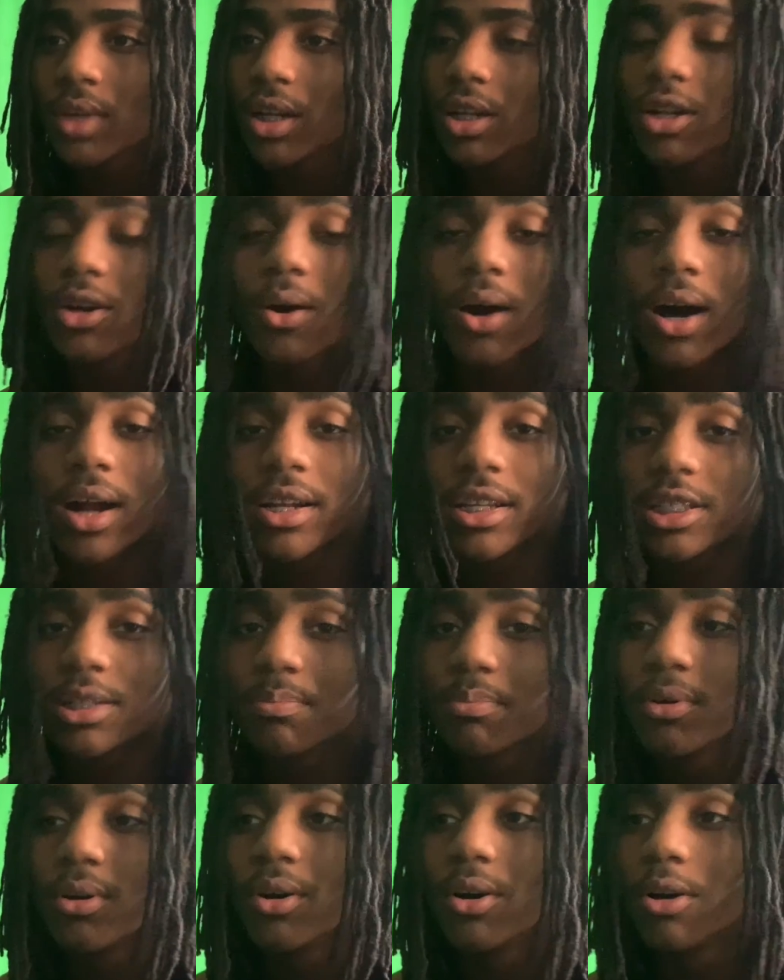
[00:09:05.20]
I know I didn't
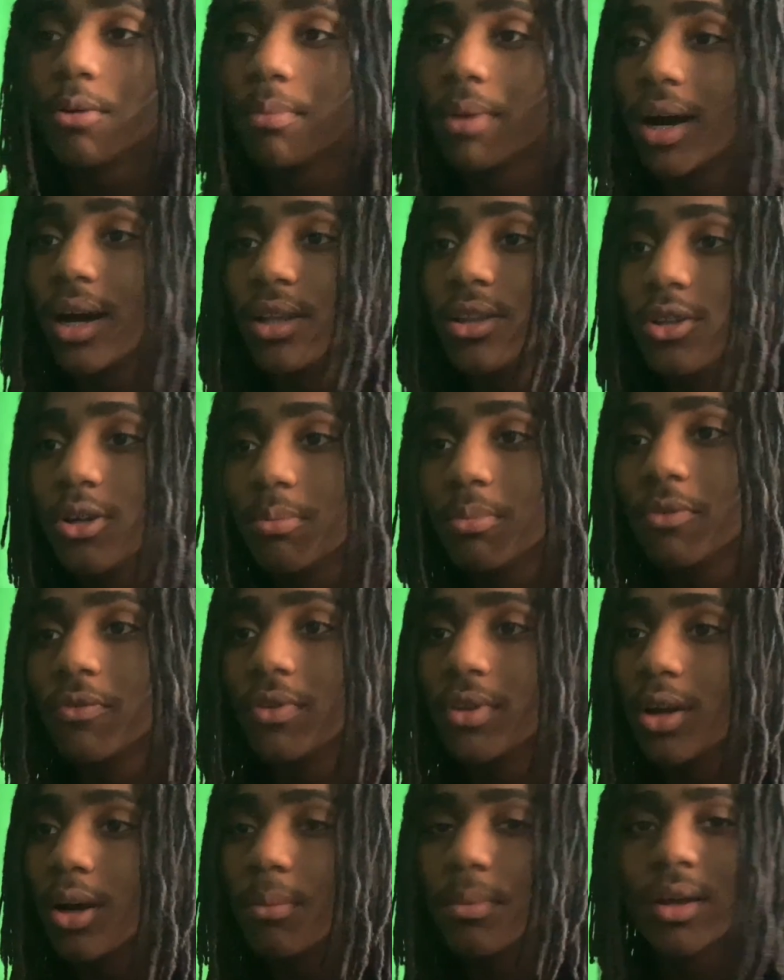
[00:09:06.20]
spoil by a little bit for
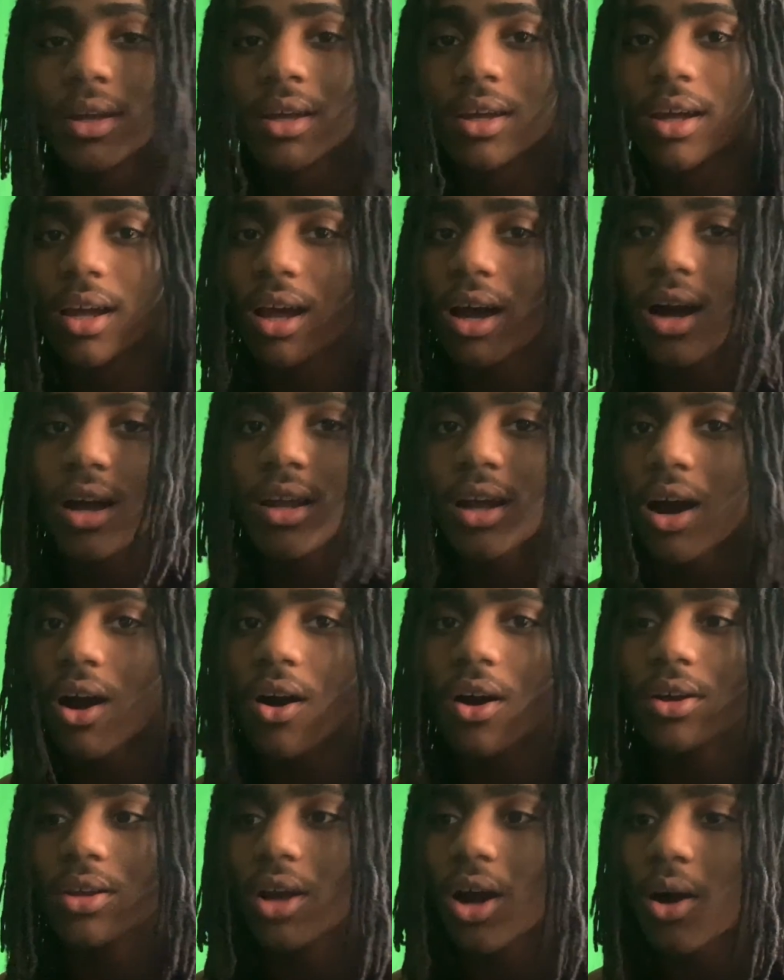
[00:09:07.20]
y'all, but here,
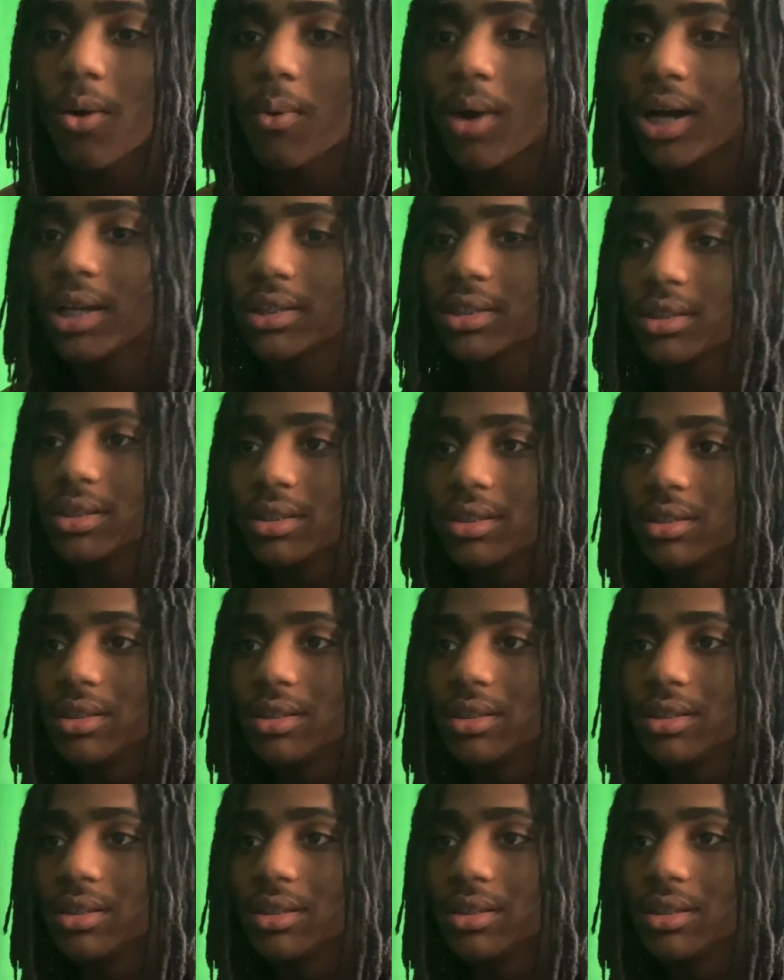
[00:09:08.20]
all y'all watch this shit.